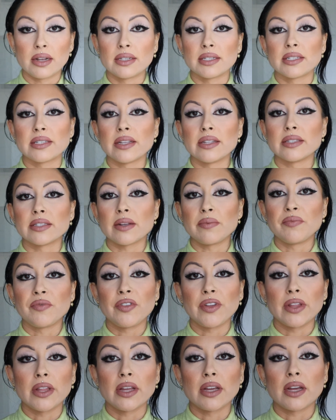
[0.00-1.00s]
since I'm
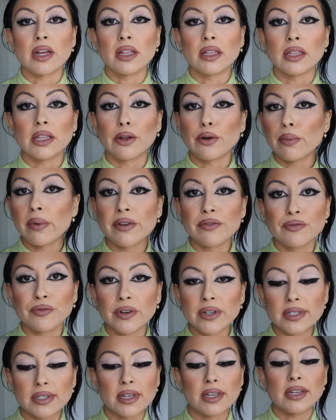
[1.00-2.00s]
feeling a little bit
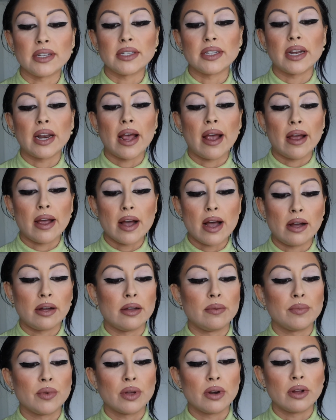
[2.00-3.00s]
frisky today, I
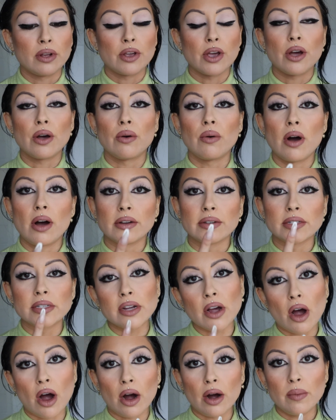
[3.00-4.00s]
am gonna go on
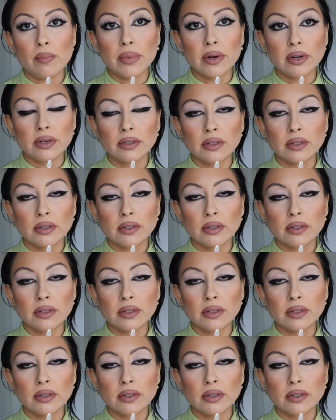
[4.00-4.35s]
top,